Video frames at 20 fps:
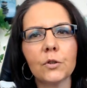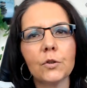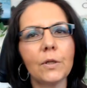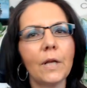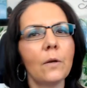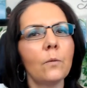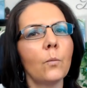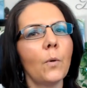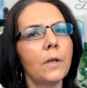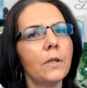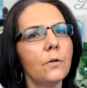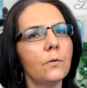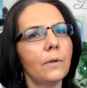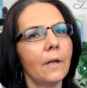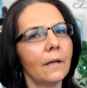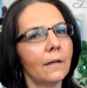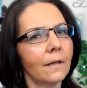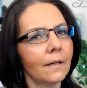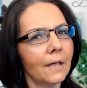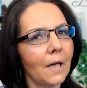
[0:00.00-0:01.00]
So then when
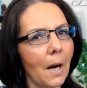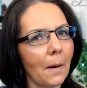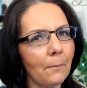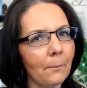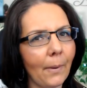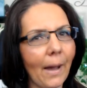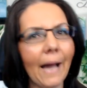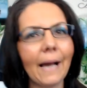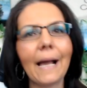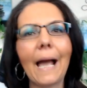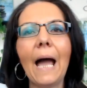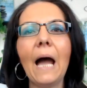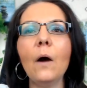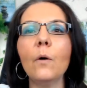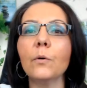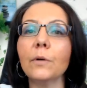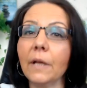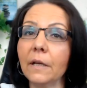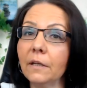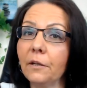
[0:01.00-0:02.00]
you then come back
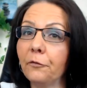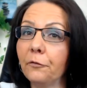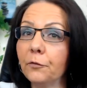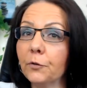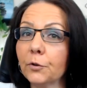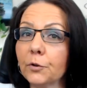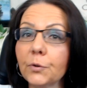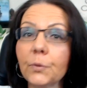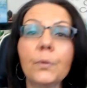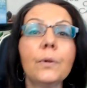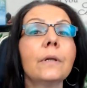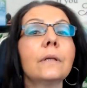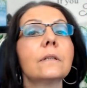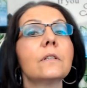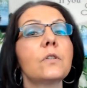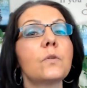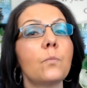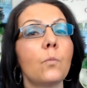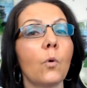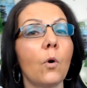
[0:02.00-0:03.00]
out, and if you're
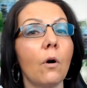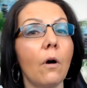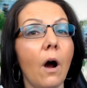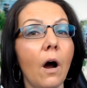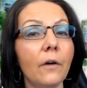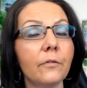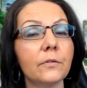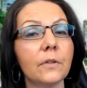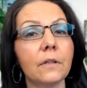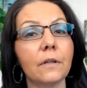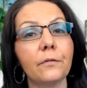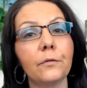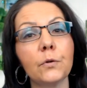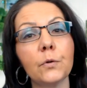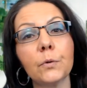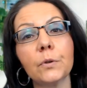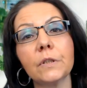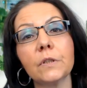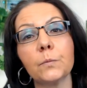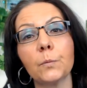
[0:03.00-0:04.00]
doing this more often,
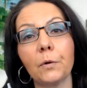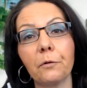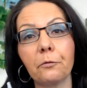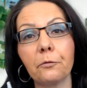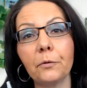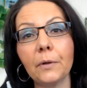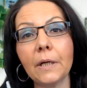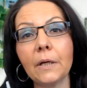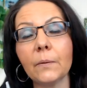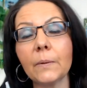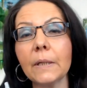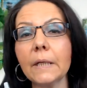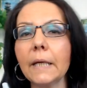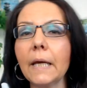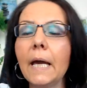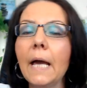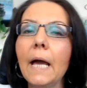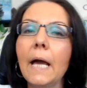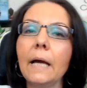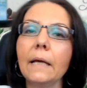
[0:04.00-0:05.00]
if you're doing this more
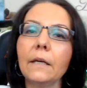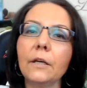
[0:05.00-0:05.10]
frequently,